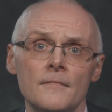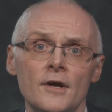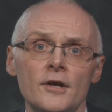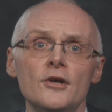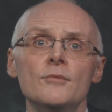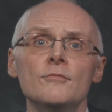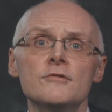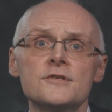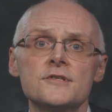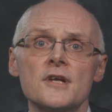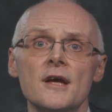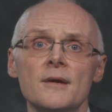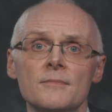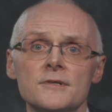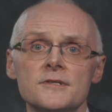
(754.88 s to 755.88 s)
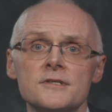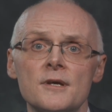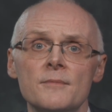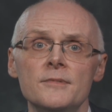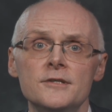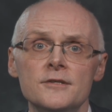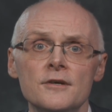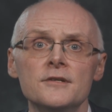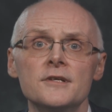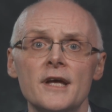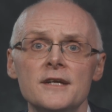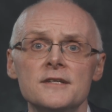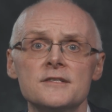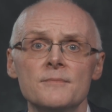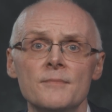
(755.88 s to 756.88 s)
Humorous statements can be turned
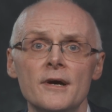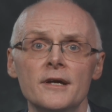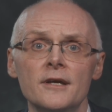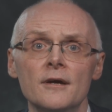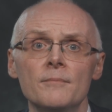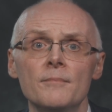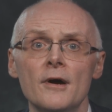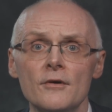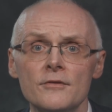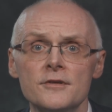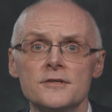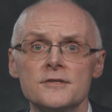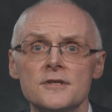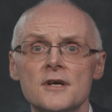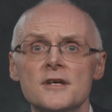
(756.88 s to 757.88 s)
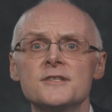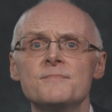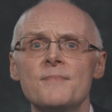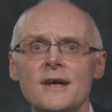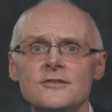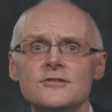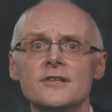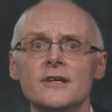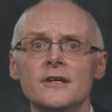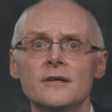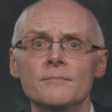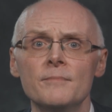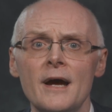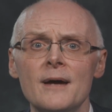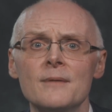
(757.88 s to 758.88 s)
against the maker by others, especially,
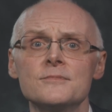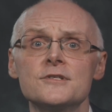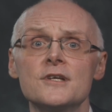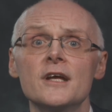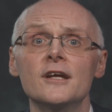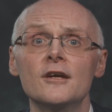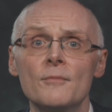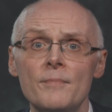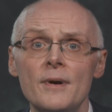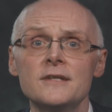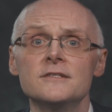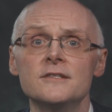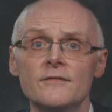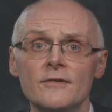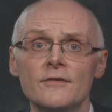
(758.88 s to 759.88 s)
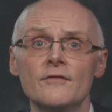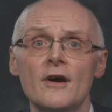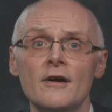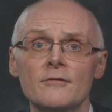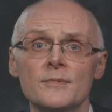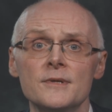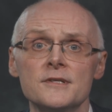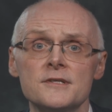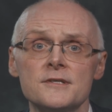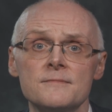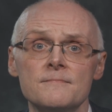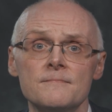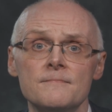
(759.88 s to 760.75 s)
perhaps, in competitive environments.